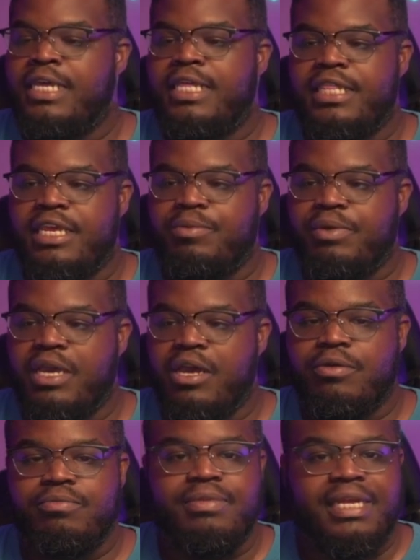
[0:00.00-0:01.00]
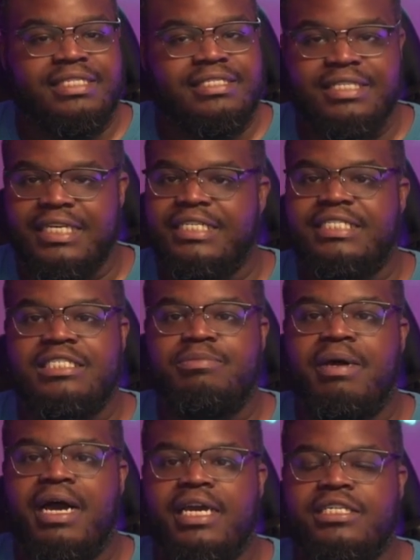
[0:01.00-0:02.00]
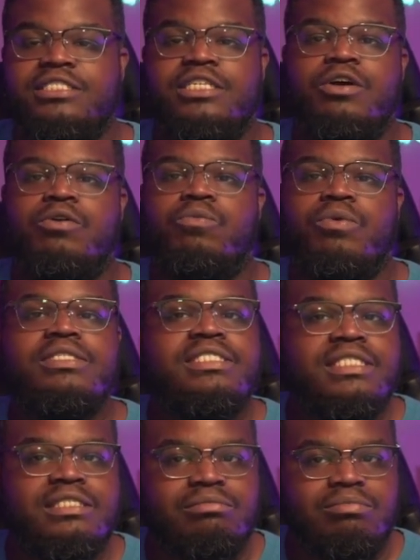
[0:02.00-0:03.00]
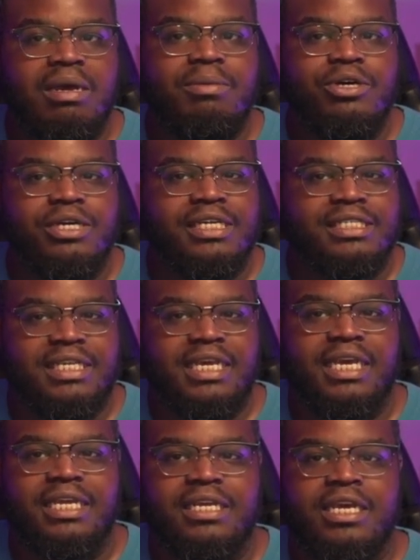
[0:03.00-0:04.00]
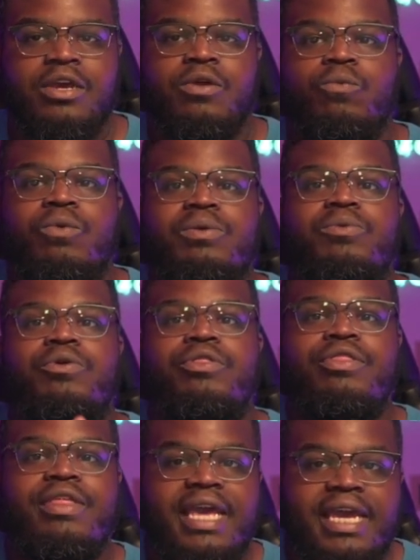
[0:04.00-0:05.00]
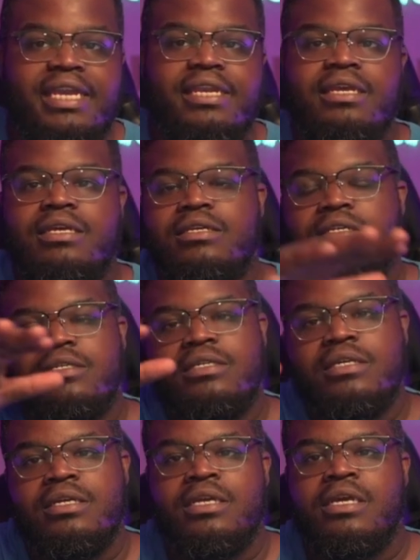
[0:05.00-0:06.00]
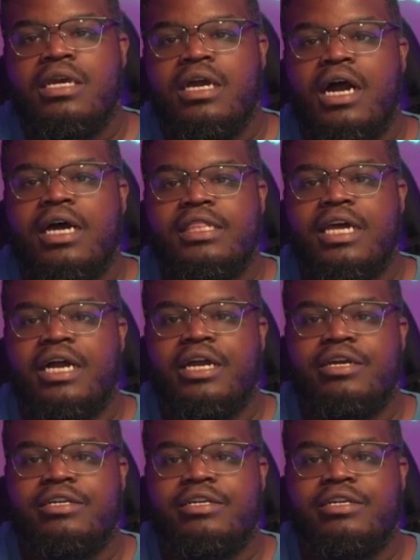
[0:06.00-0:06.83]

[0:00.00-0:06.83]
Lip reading: There we go. That's easy as pie. So once this webhook is hit, we will then unlock our